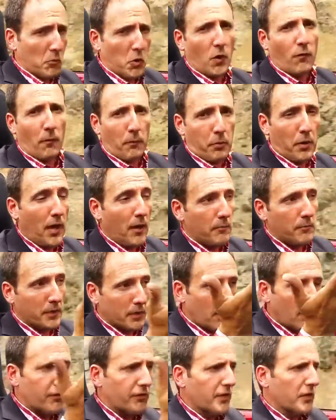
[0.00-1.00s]
More of a problem
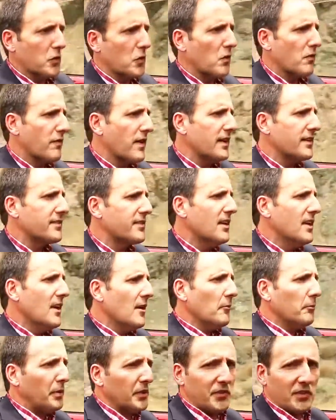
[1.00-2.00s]
in cars like Corvettes,
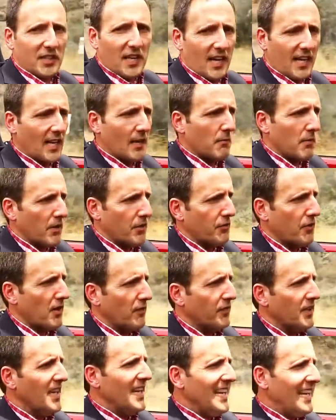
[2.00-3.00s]
but you kind of get my
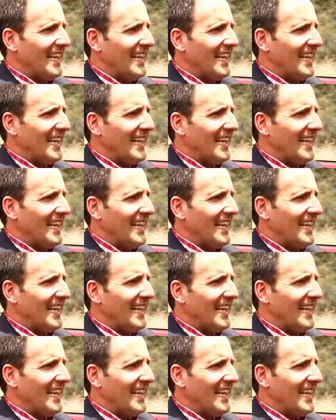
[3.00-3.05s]
drift.